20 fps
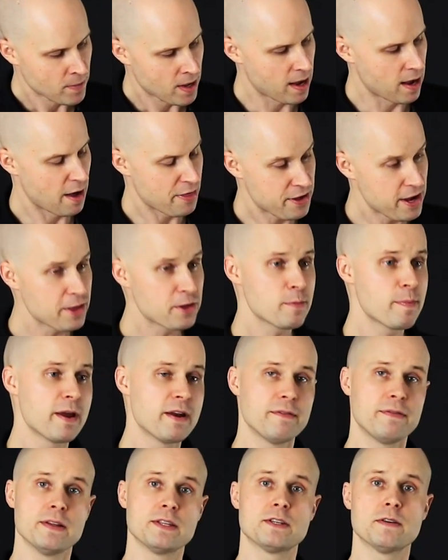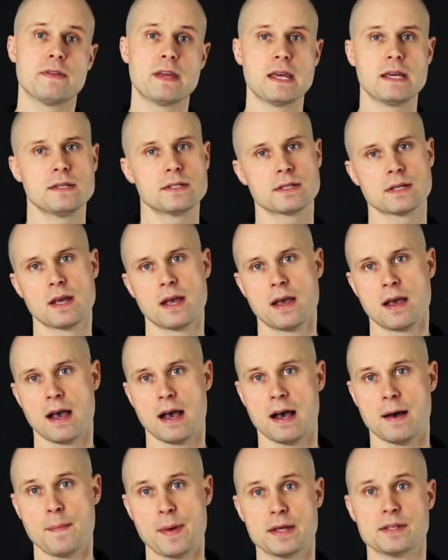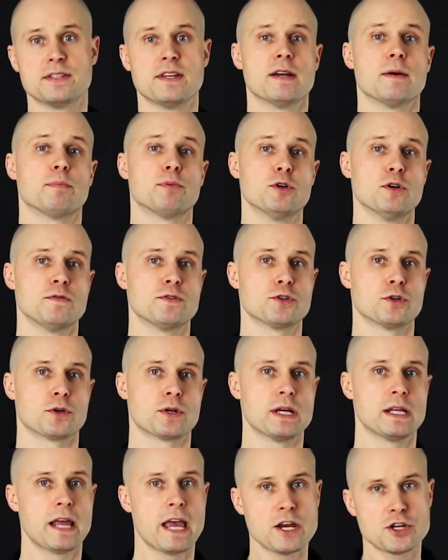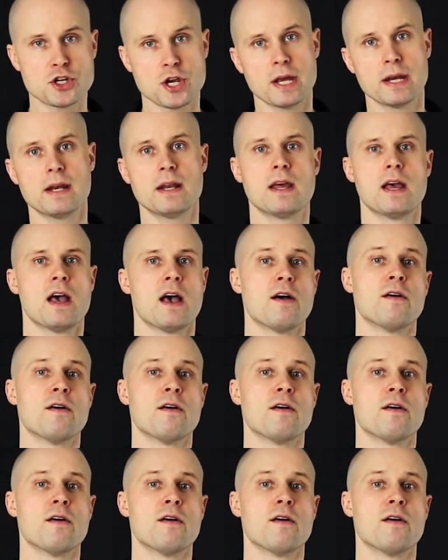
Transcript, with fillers: The other benefits of these is they improve circulation,